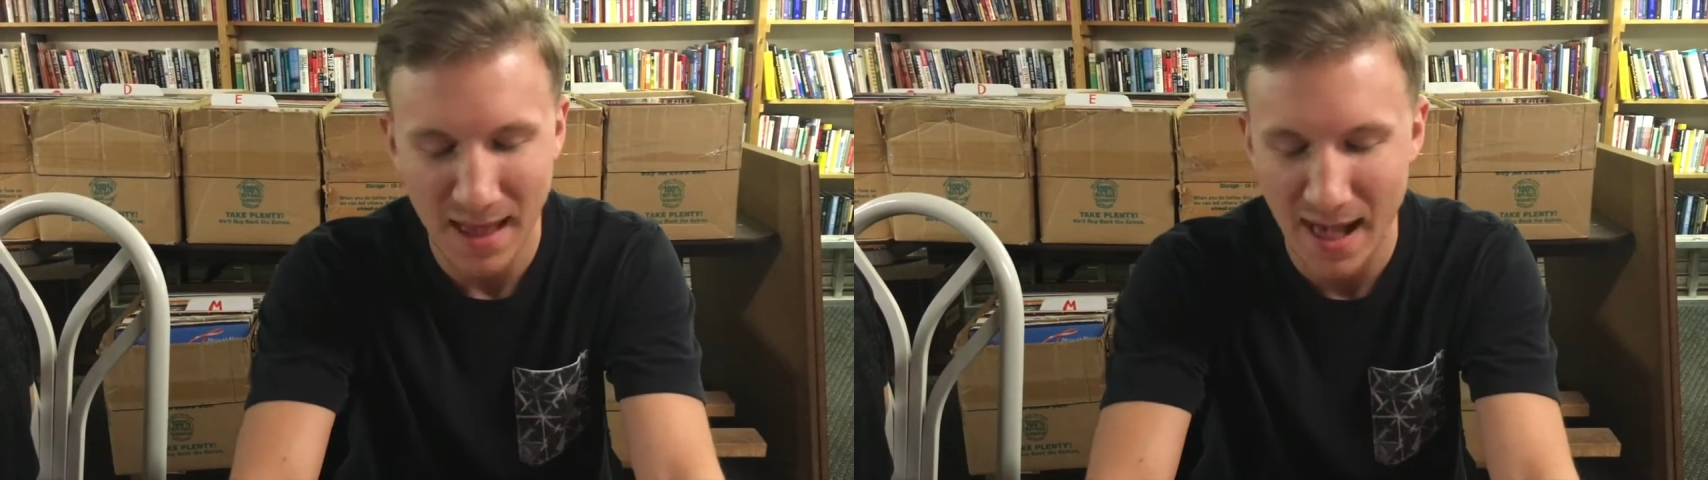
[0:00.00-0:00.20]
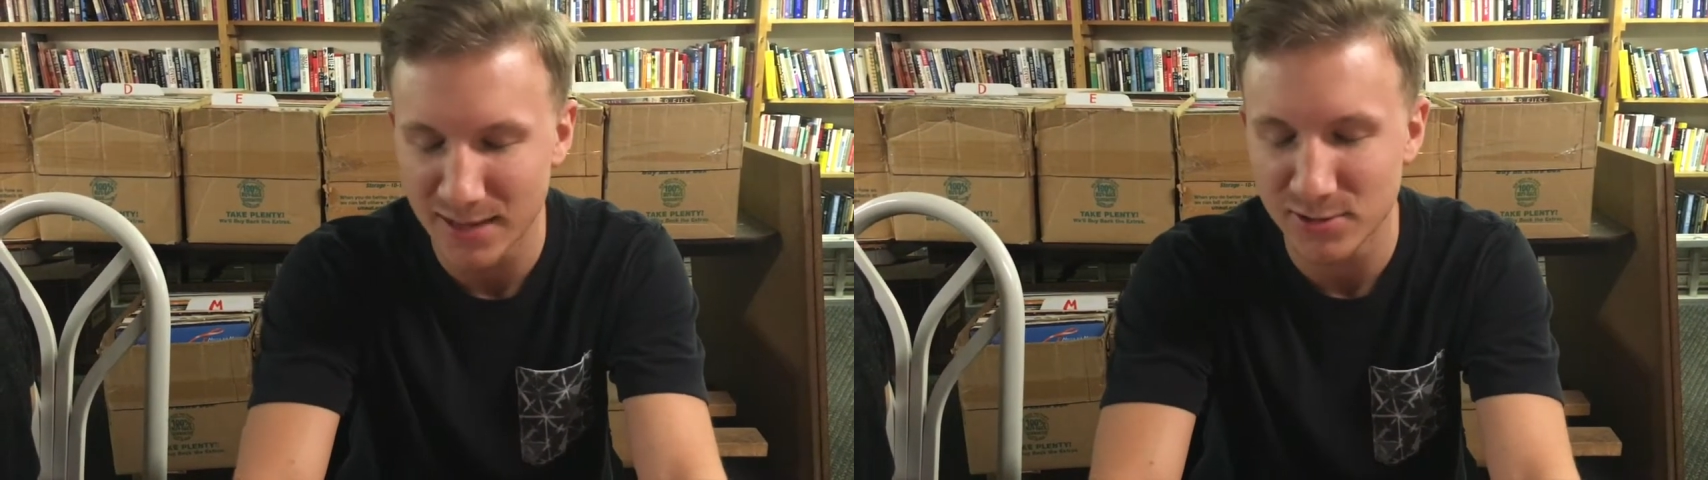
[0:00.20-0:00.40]

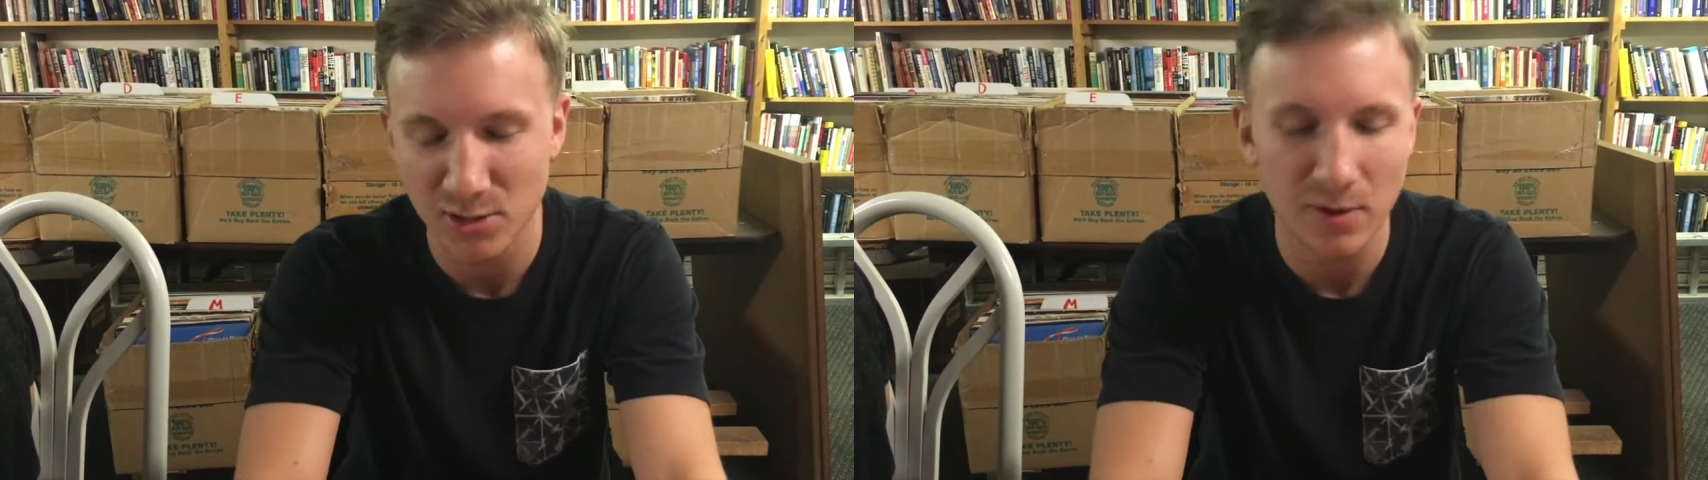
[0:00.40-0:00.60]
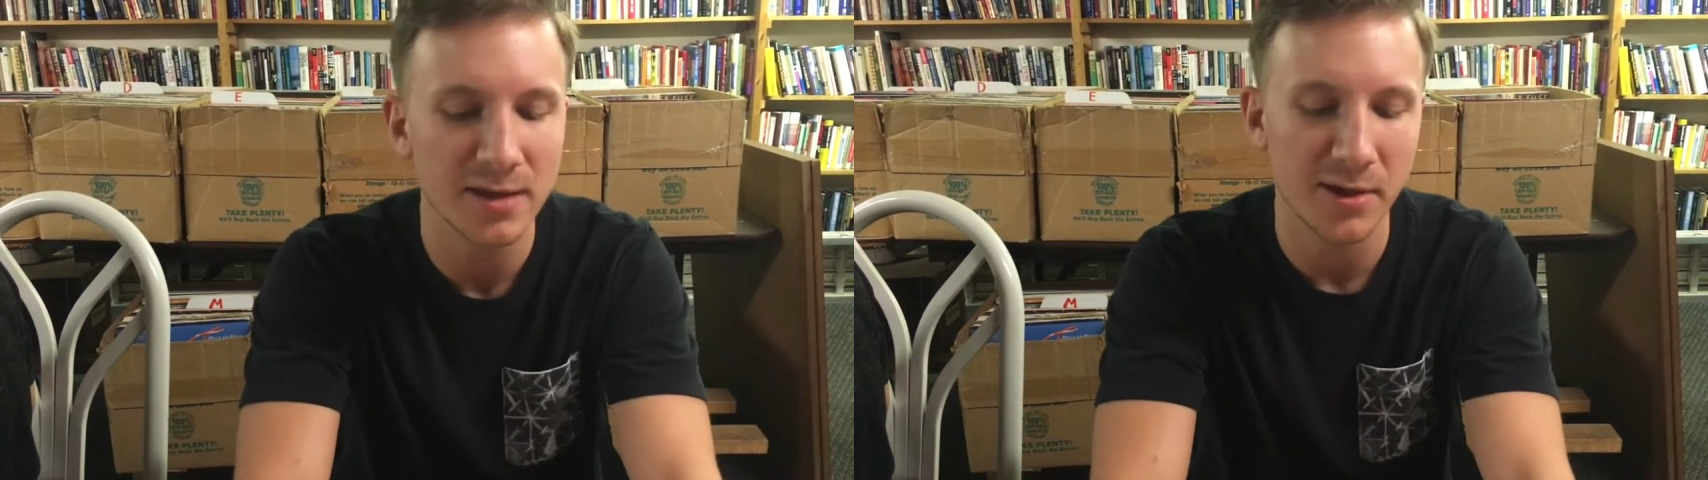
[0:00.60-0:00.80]
I don't
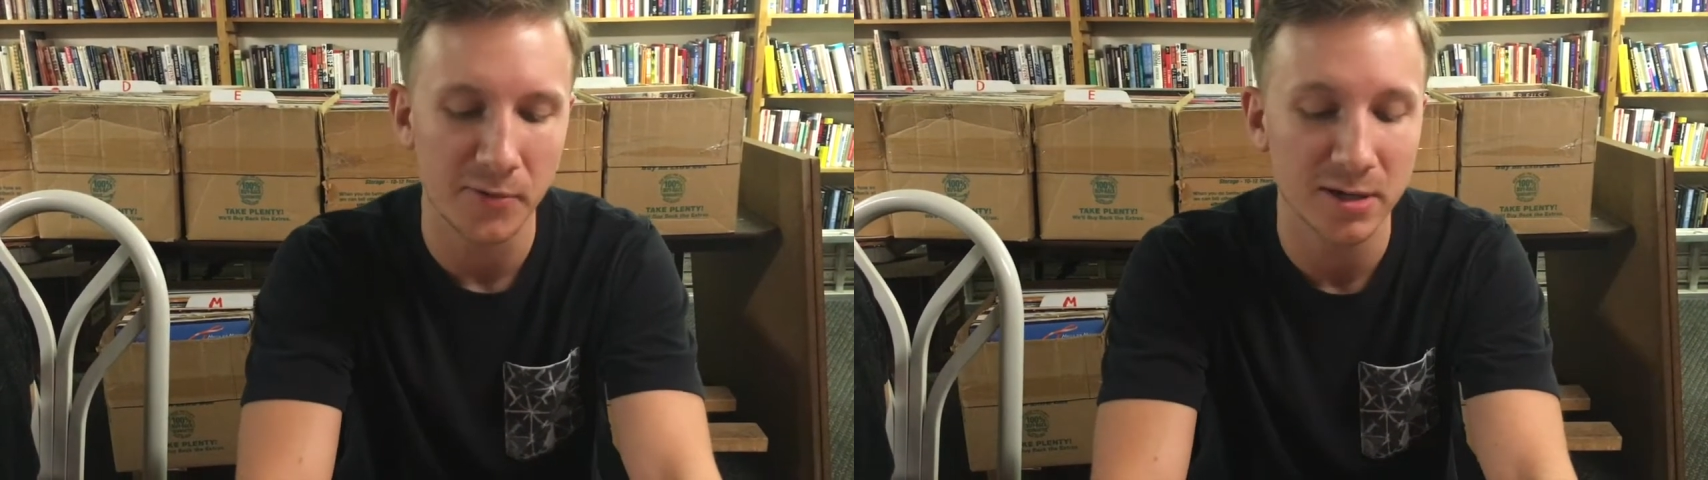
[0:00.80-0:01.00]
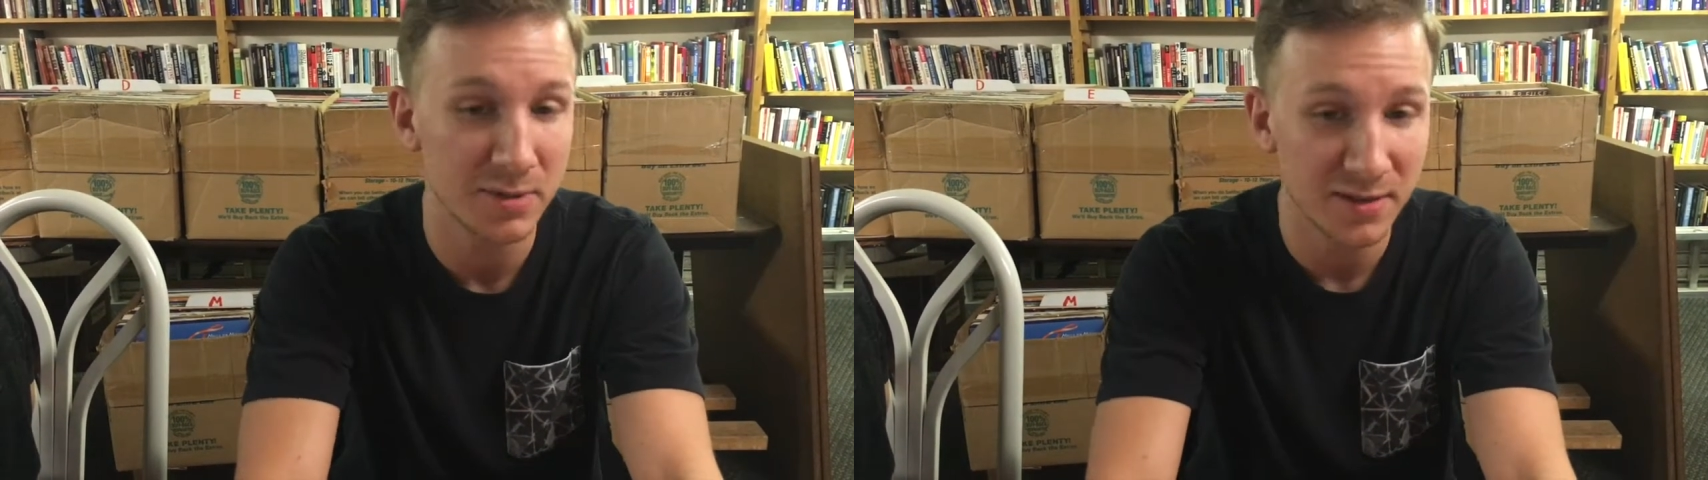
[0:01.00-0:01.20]
know why they
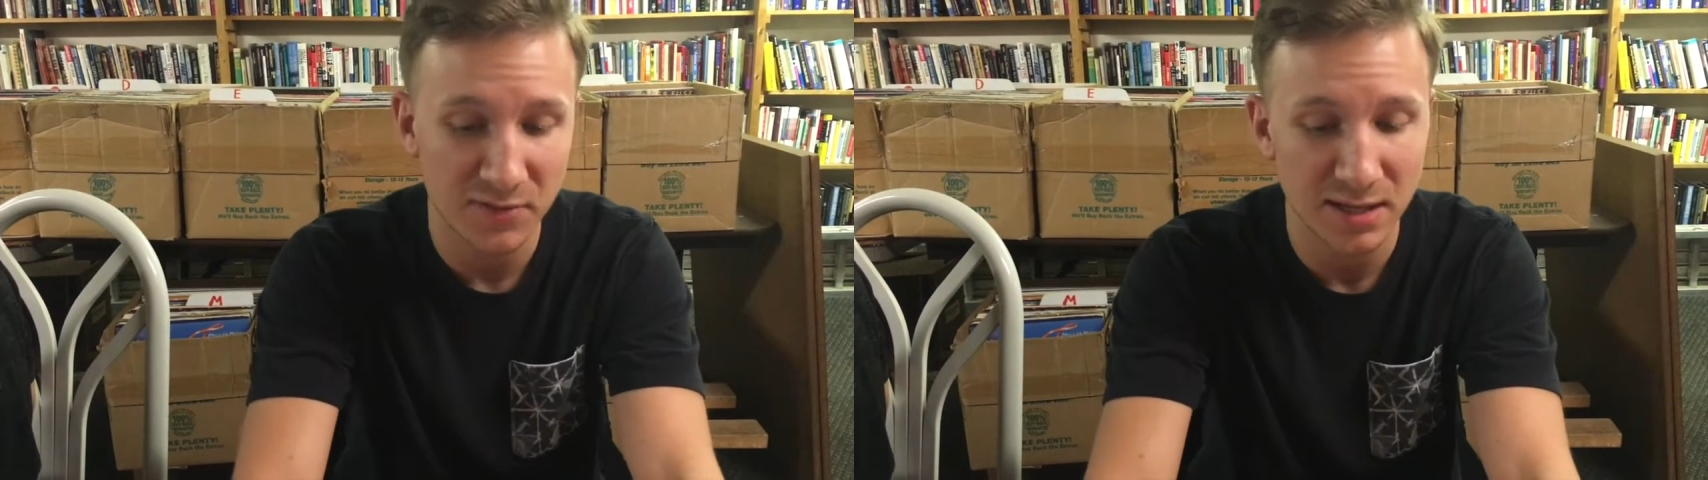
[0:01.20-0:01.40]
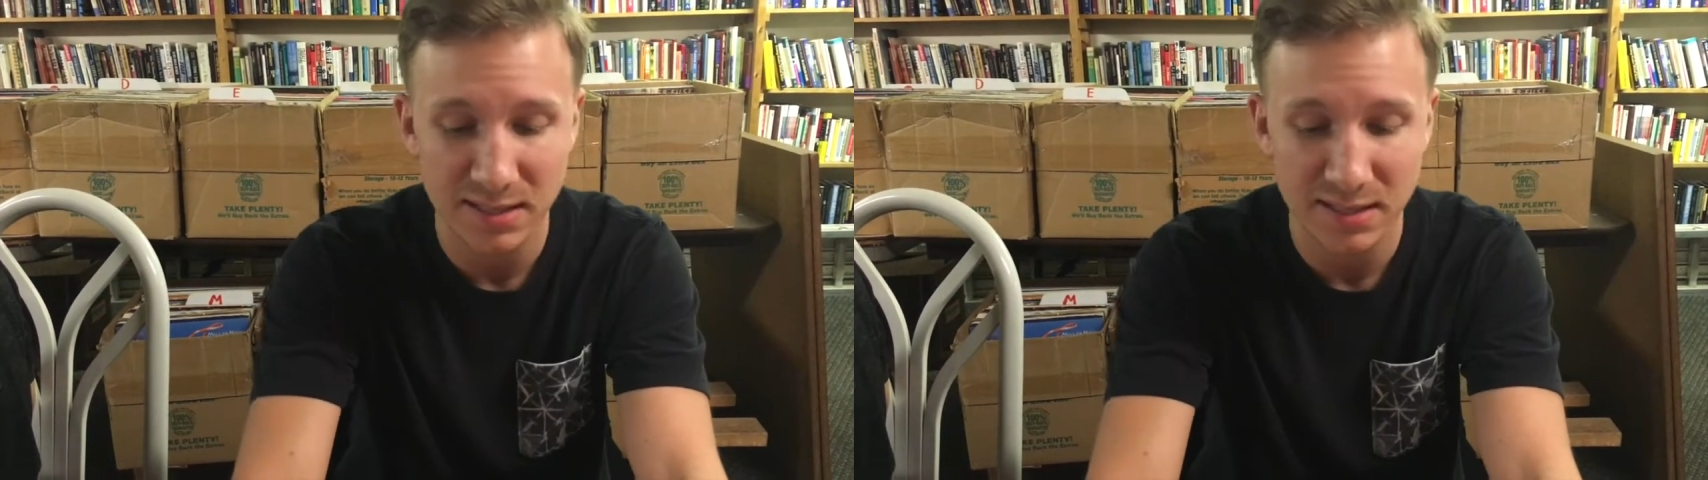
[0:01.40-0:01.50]
would, but if they